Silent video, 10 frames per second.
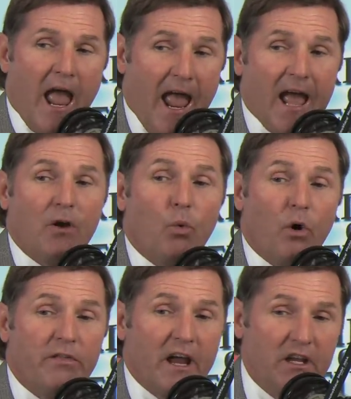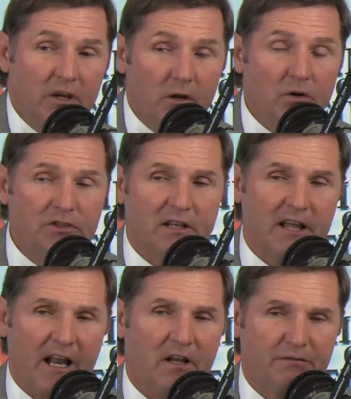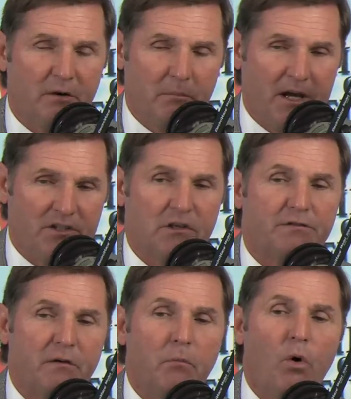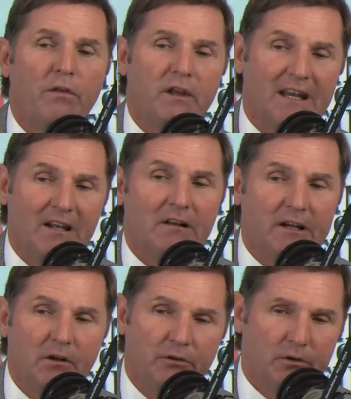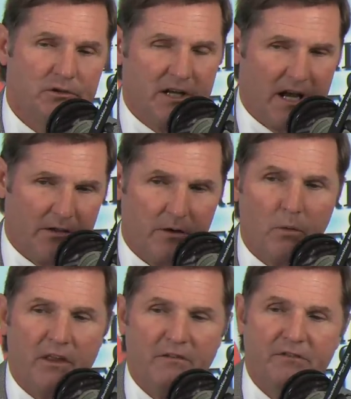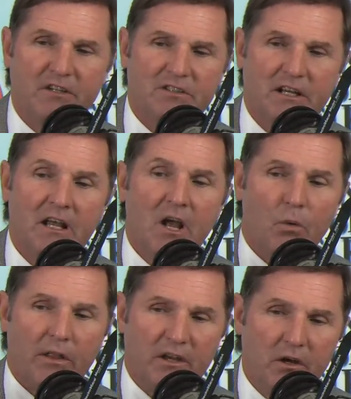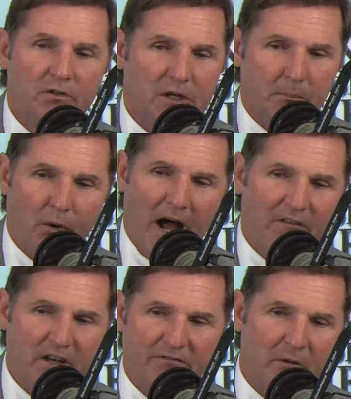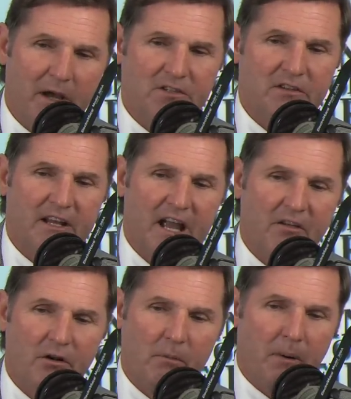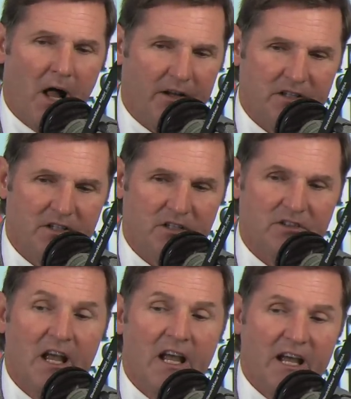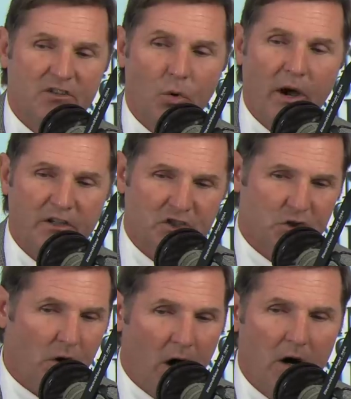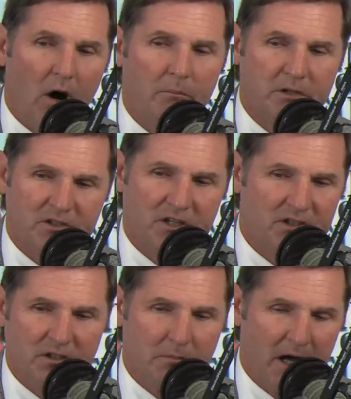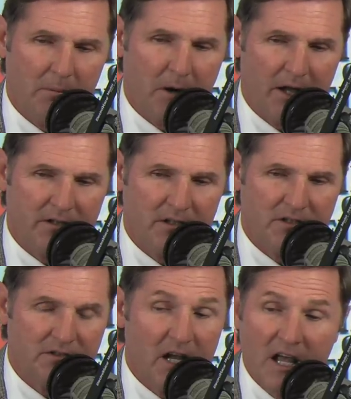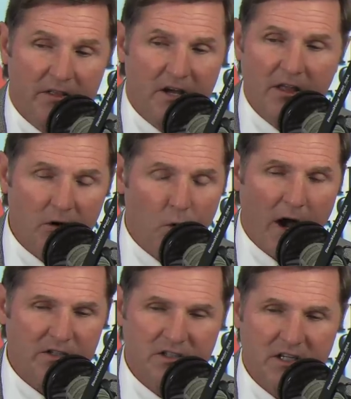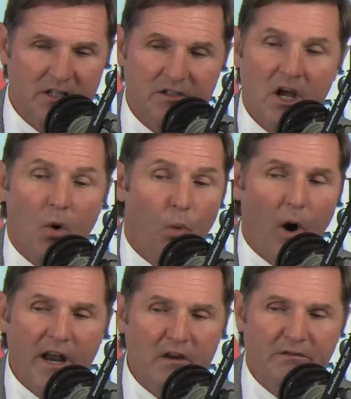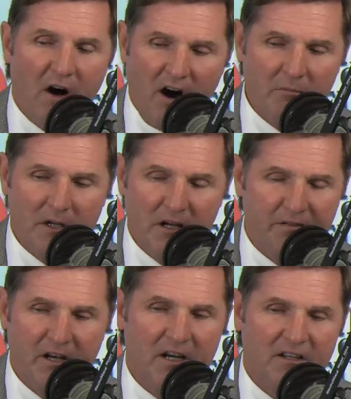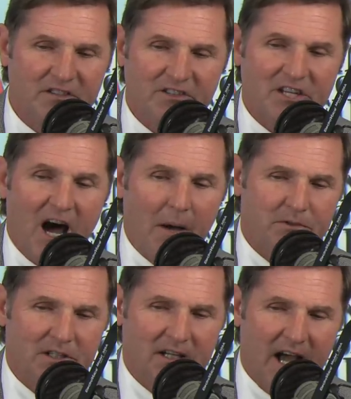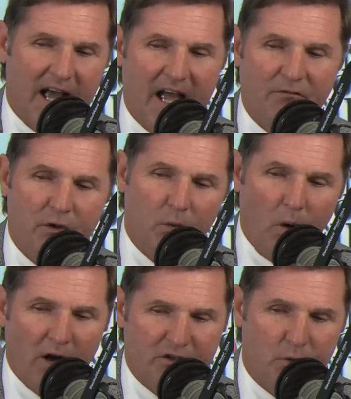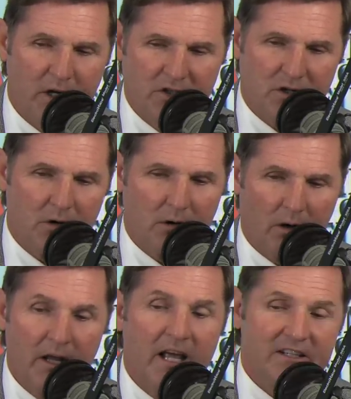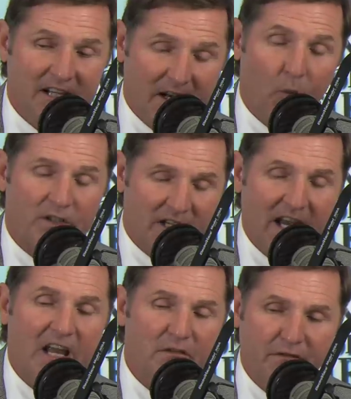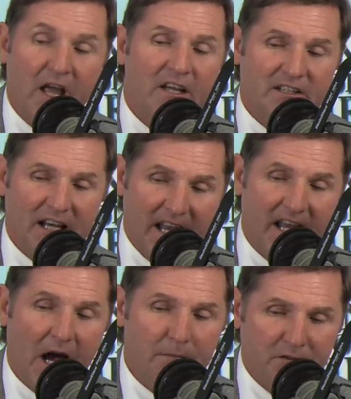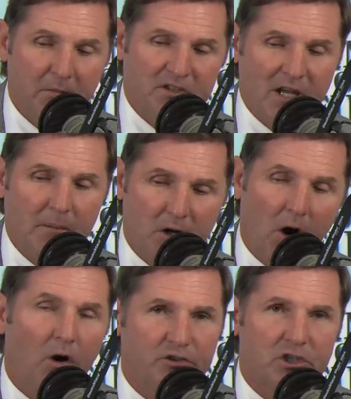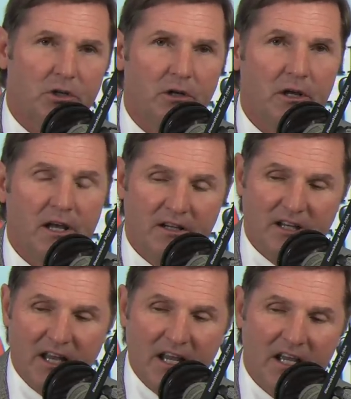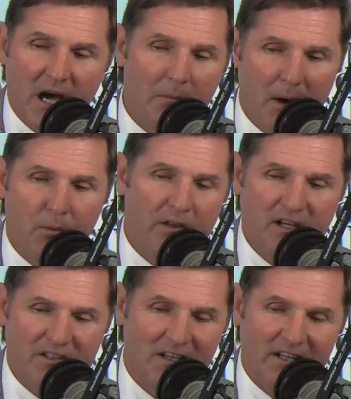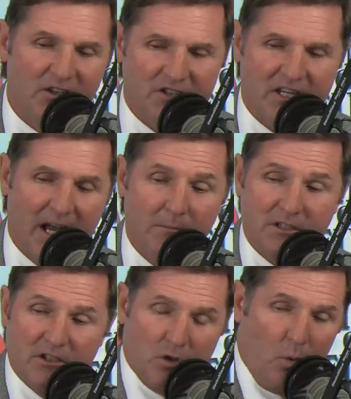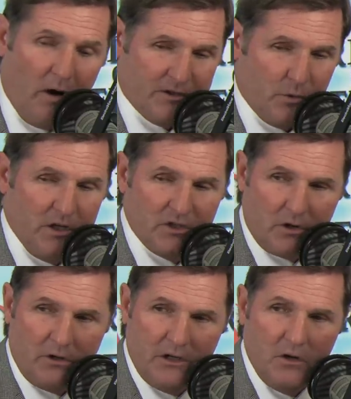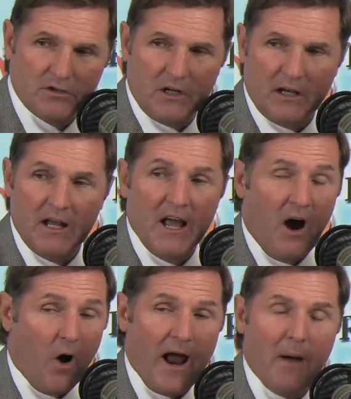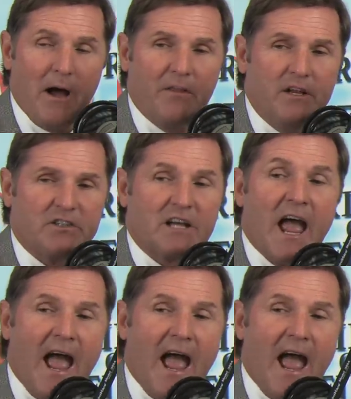And were they using that information for more than illegal news gathering? Were they visiting? Were they using private information they gathered on politicians as a way to strong arm decisions by the politicians? The other question is, what involvement, if any, does this Thomson guy have with the Wall Street Journal? Did yeah. was he in? Did he comes from the same culture? Did he come up with these illegal scams and is the Wall Street Journal using it? Or how about this?